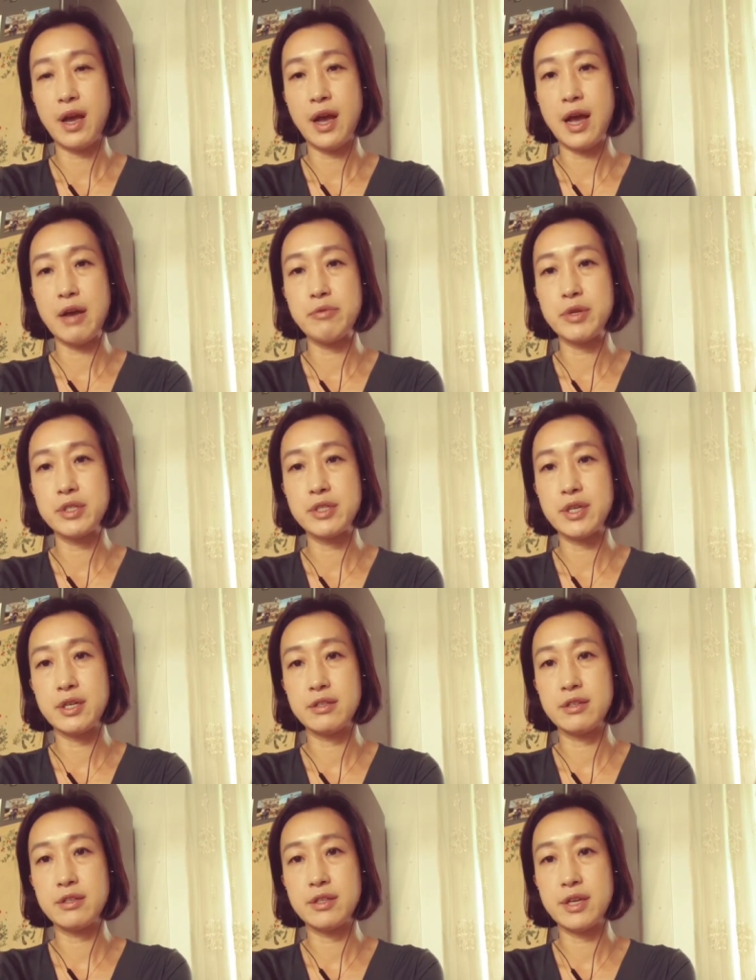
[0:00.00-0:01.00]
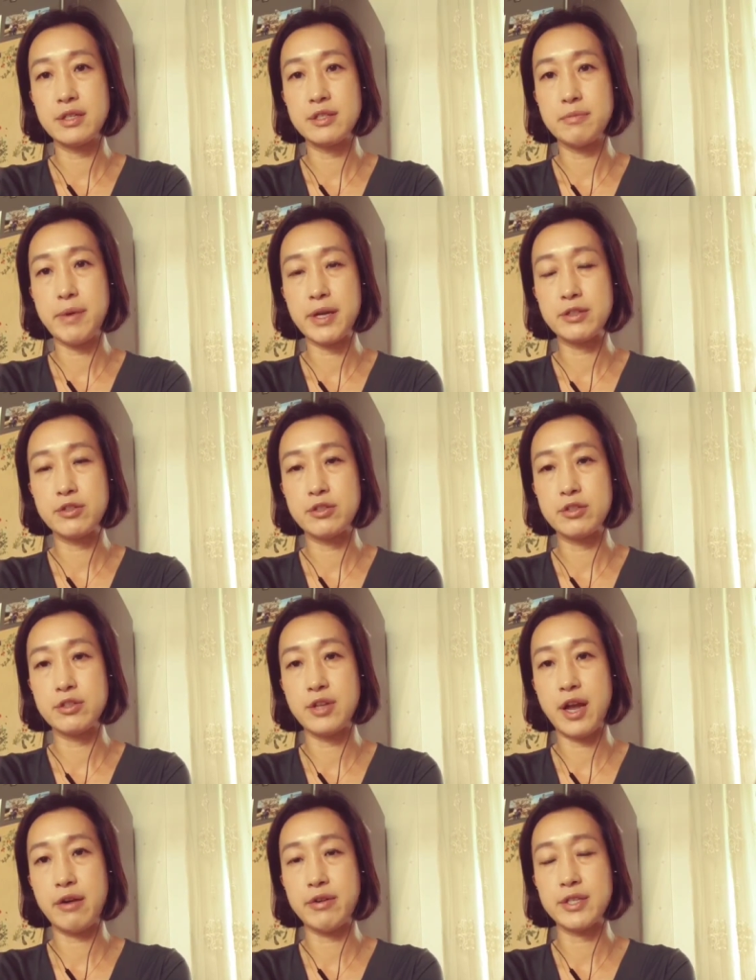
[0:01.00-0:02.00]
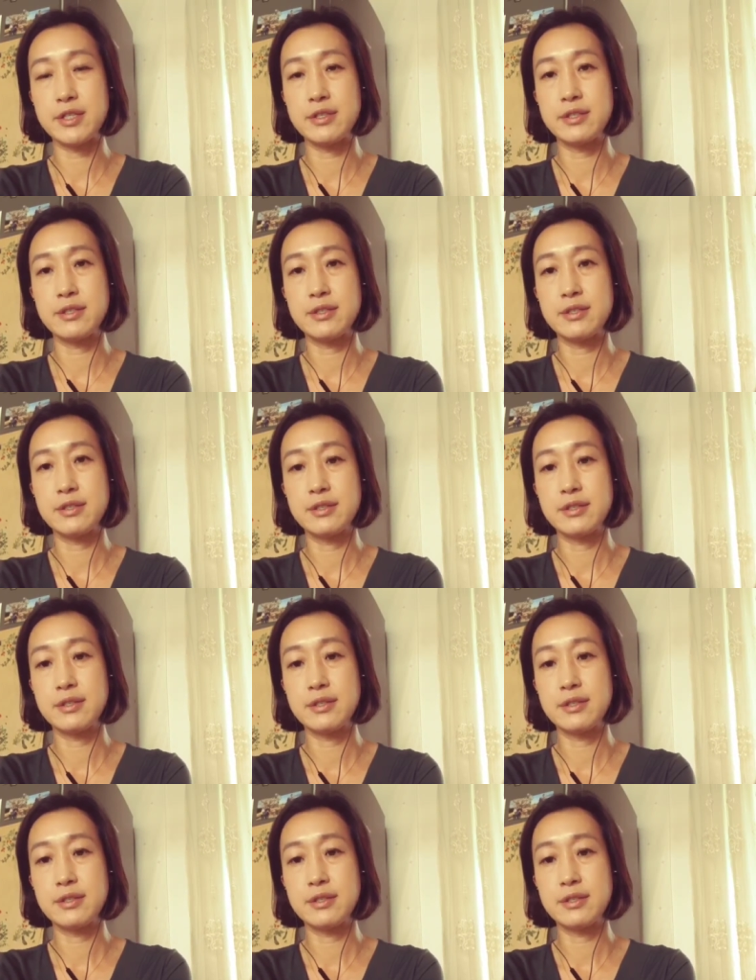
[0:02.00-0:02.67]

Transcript: I will take the things back to the terrace.